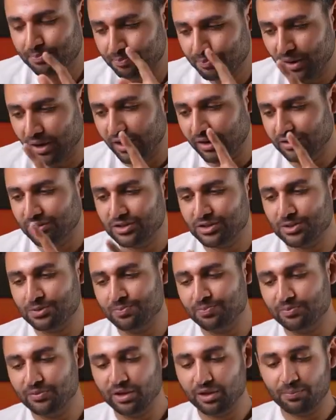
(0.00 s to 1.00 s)
But
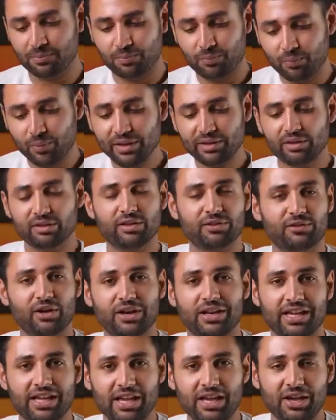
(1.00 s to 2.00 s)
the way that they've
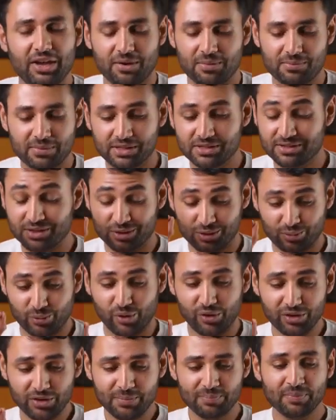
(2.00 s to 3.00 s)
done it here means that
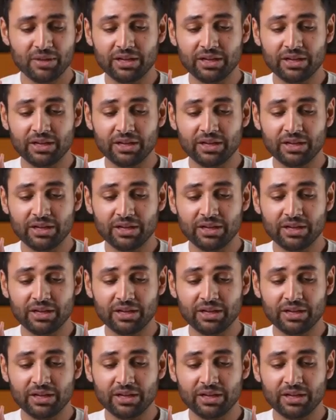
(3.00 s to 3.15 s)
1,